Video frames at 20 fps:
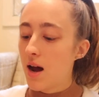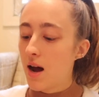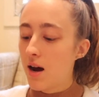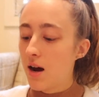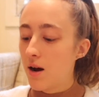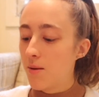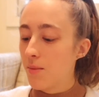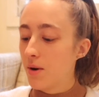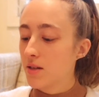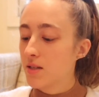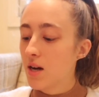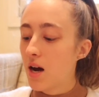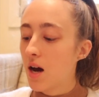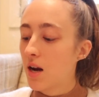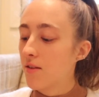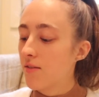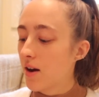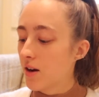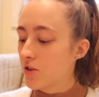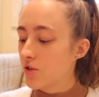a
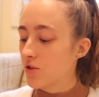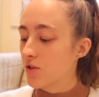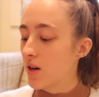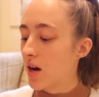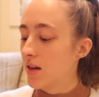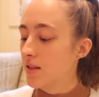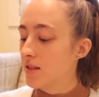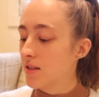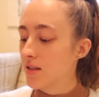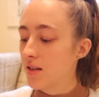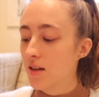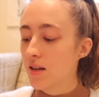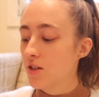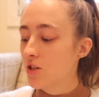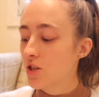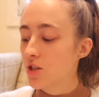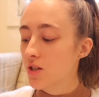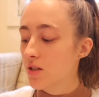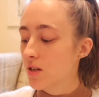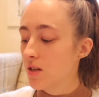ton of exercises,
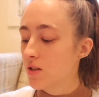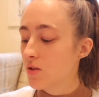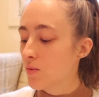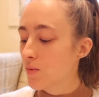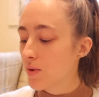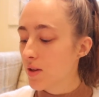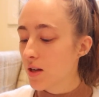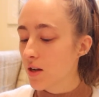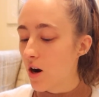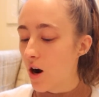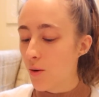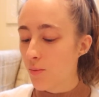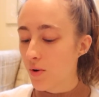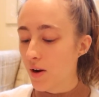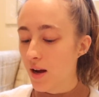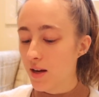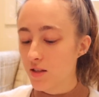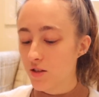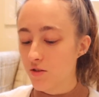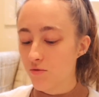and it's a really
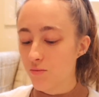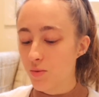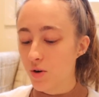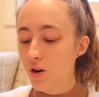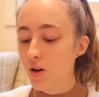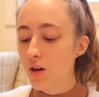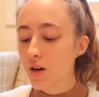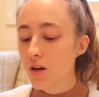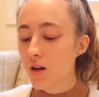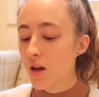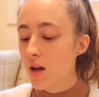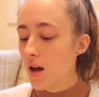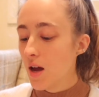comprehensive book.